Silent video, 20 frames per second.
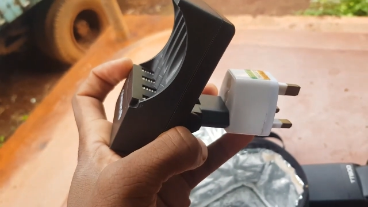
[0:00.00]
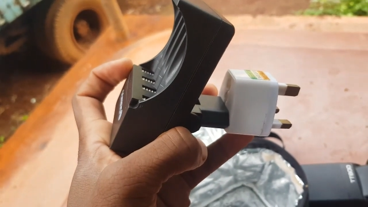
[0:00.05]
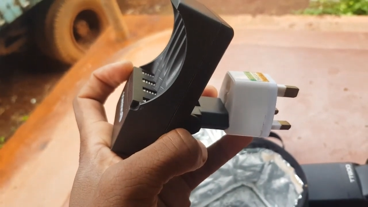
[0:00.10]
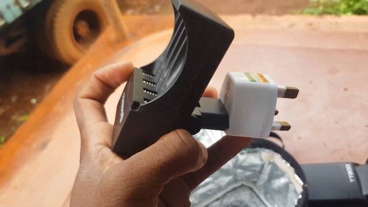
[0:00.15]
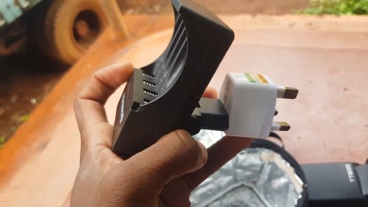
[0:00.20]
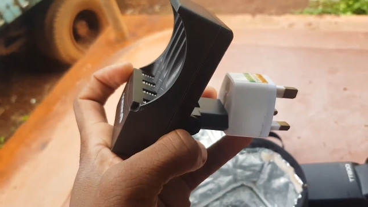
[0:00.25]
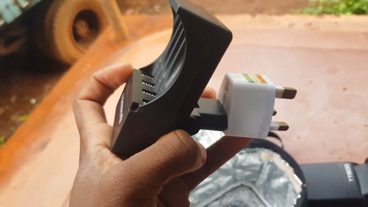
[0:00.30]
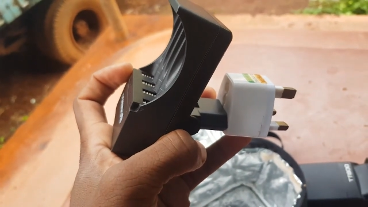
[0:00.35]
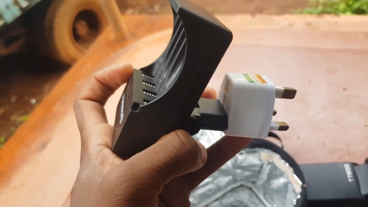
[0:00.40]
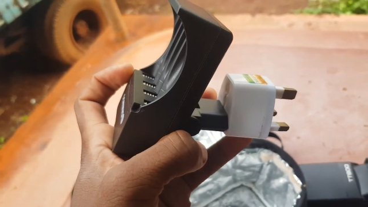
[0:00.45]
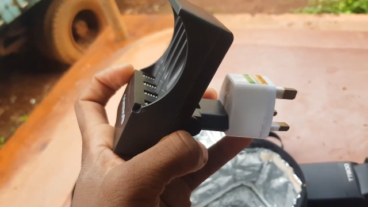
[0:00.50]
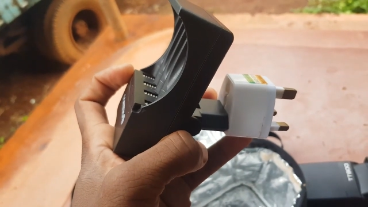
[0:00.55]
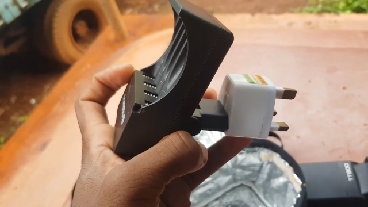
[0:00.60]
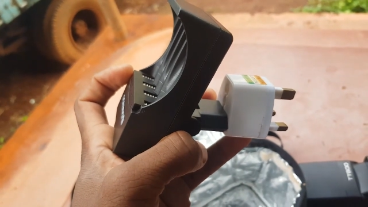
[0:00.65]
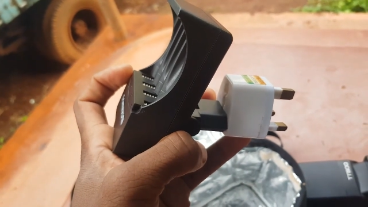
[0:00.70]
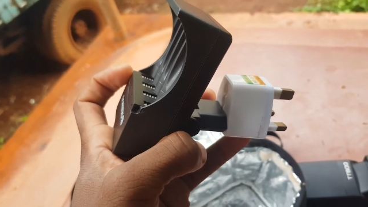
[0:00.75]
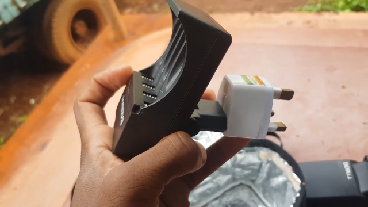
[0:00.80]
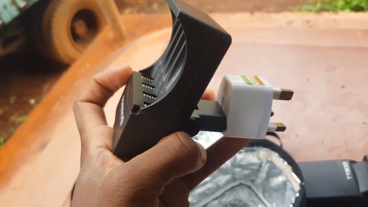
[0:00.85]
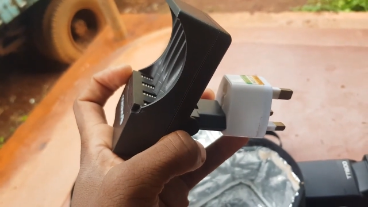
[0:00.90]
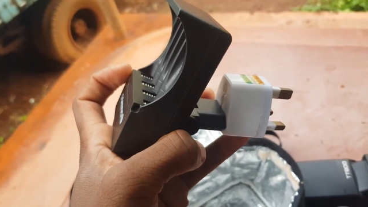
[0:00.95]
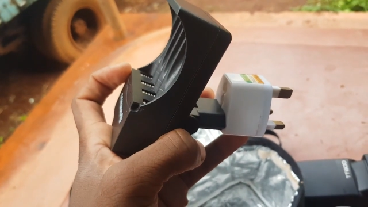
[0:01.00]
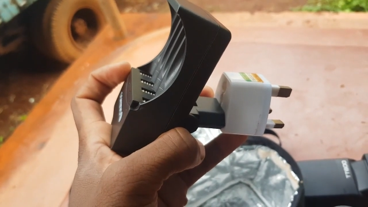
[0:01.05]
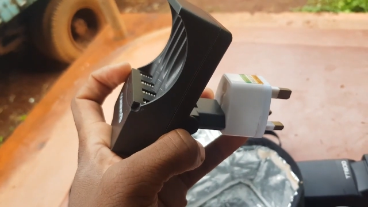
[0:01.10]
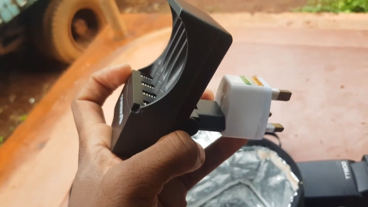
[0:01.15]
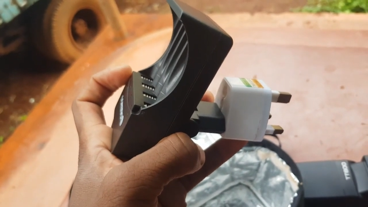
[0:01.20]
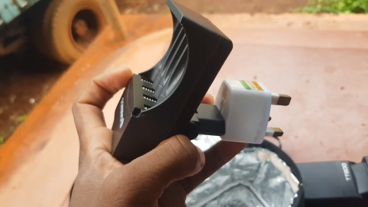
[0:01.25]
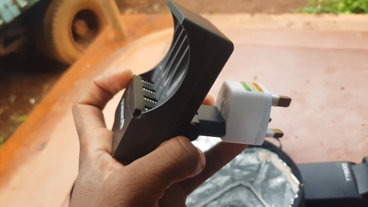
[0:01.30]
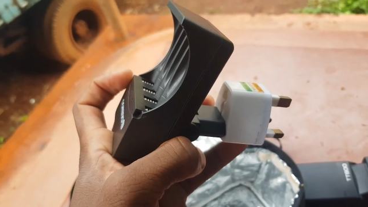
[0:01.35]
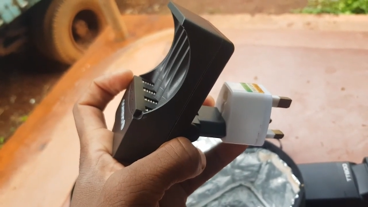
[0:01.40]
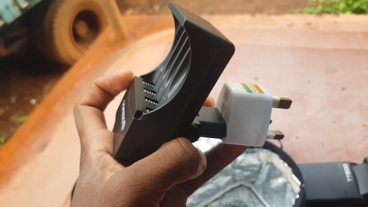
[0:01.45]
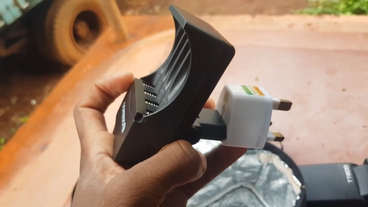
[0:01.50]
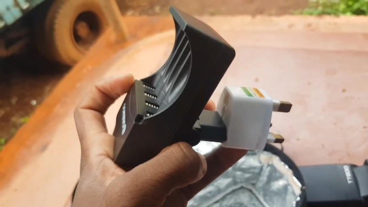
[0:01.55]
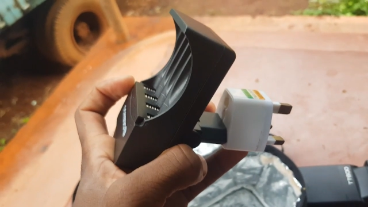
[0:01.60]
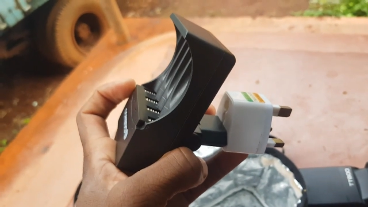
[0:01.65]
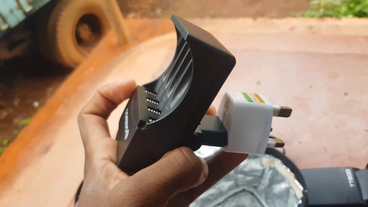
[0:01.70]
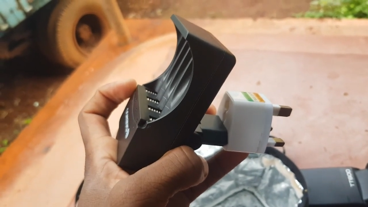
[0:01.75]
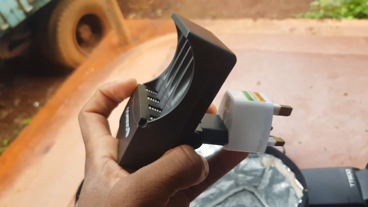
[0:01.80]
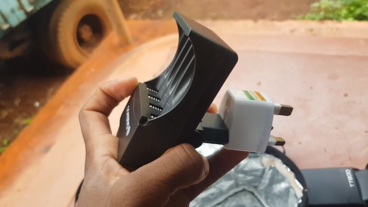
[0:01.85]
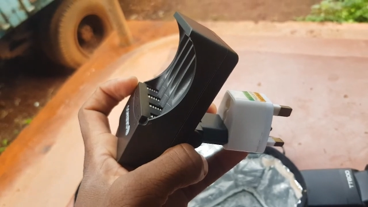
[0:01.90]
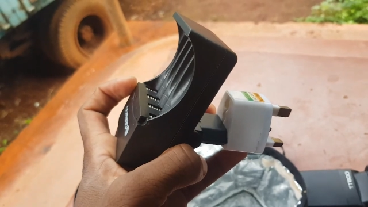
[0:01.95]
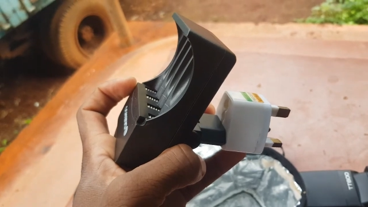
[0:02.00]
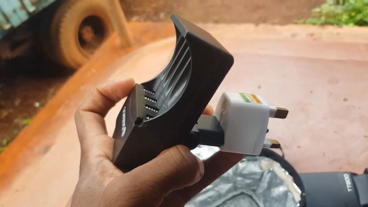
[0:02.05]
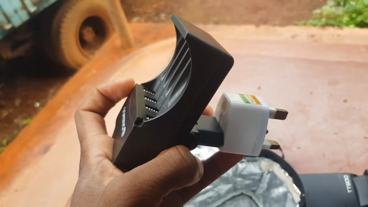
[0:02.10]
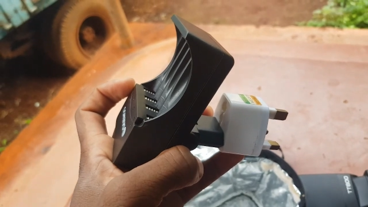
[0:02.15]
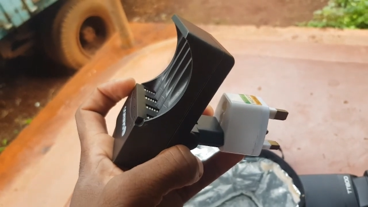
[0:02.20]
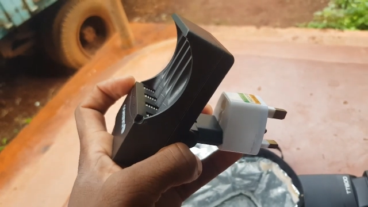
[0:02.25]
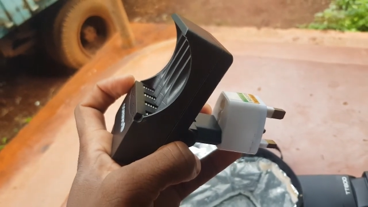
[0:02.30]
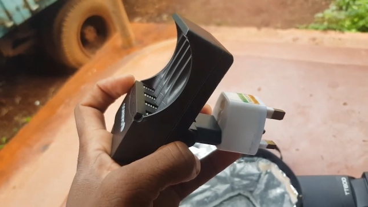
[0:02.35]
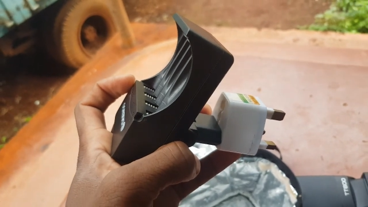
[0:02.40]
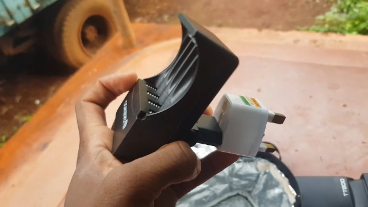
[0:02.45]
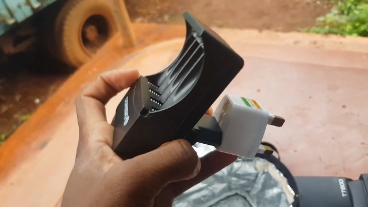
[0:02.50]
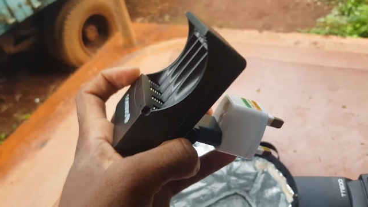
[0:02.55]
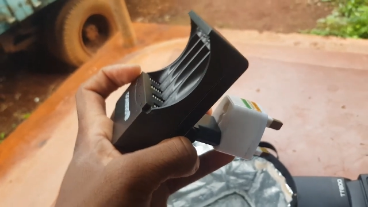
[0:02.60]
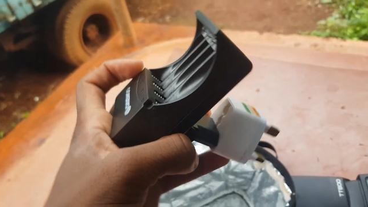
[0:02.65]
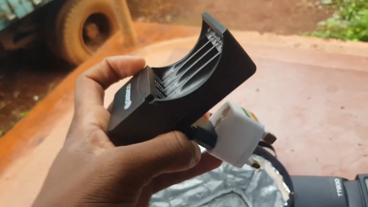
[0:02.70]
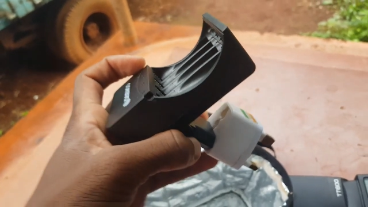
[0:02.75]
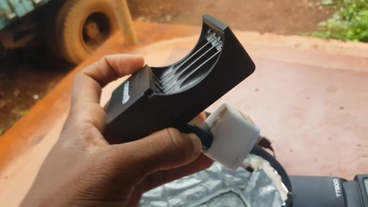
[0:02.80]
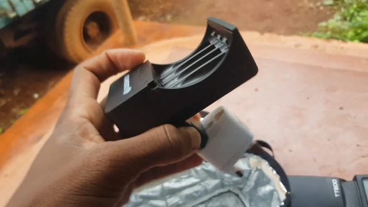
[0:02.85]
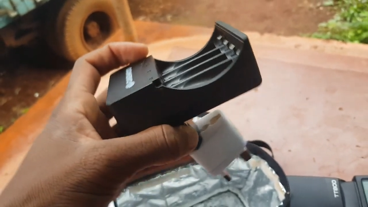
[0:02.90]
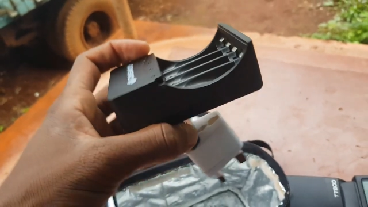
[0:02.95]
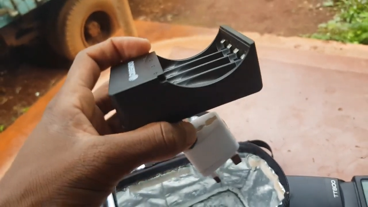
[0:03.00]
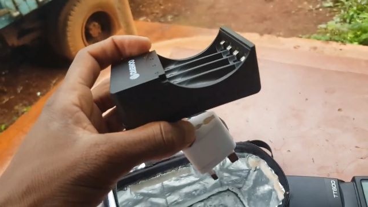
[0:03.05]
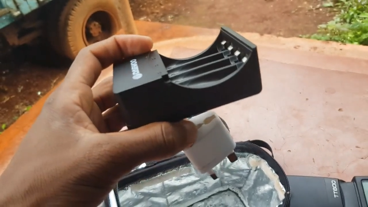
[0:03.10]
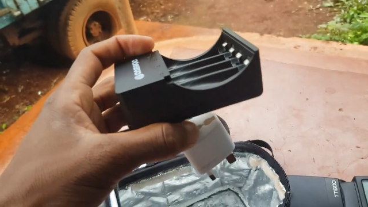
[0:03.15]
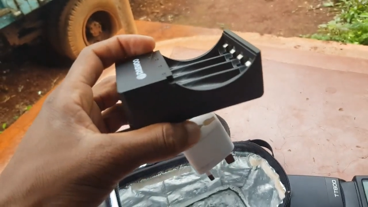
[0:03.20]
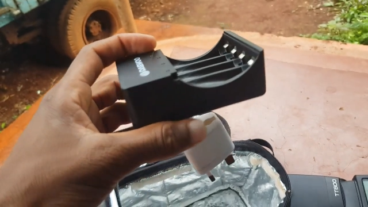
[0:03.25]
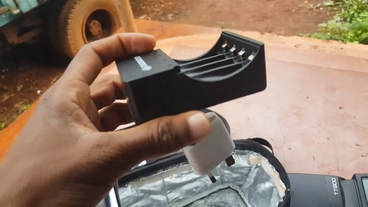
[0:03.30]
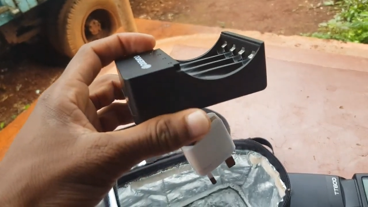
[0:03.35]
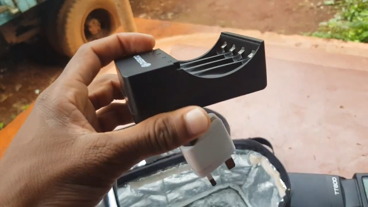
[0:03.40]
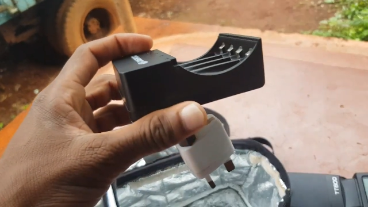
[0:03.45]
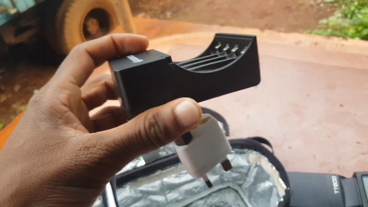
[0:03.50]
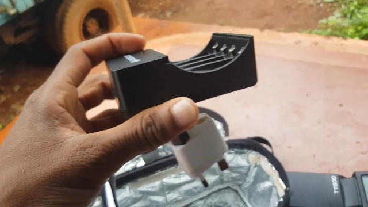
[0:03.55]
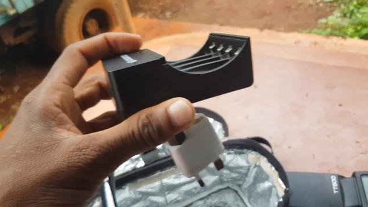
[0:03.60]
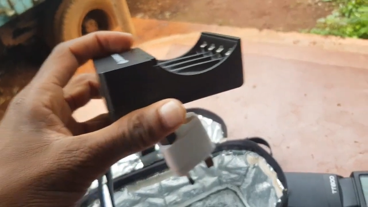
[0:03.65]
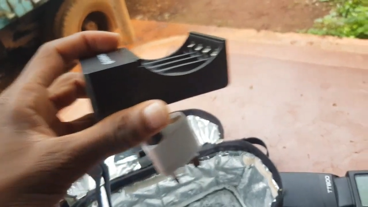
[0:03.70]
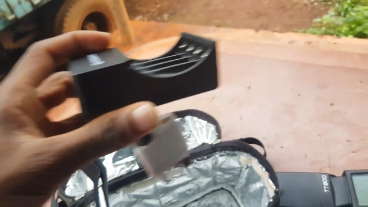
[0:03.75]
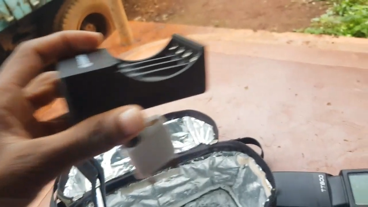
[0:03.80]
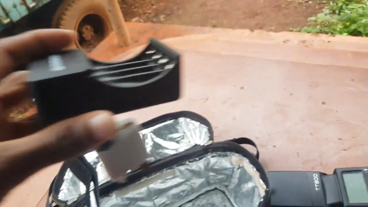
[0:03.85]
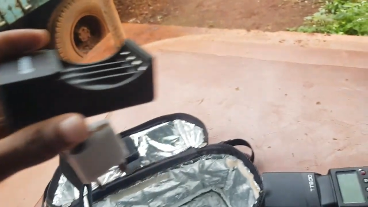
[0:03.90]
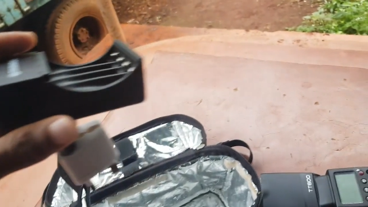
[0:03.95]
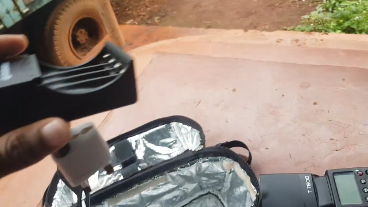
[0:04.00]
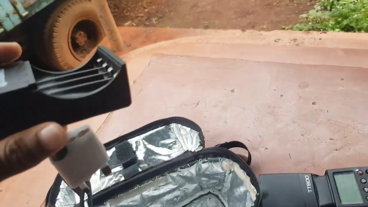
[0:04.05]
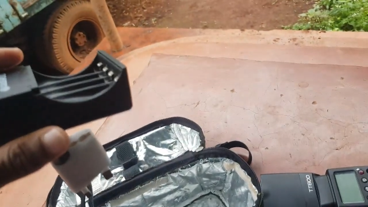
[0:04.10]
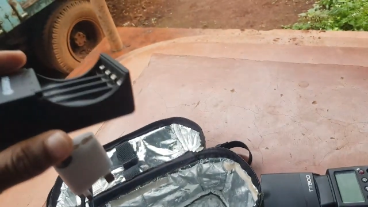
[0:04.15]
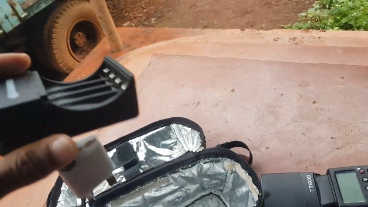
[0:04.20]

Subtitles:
No face is visible, so there are no lips to read.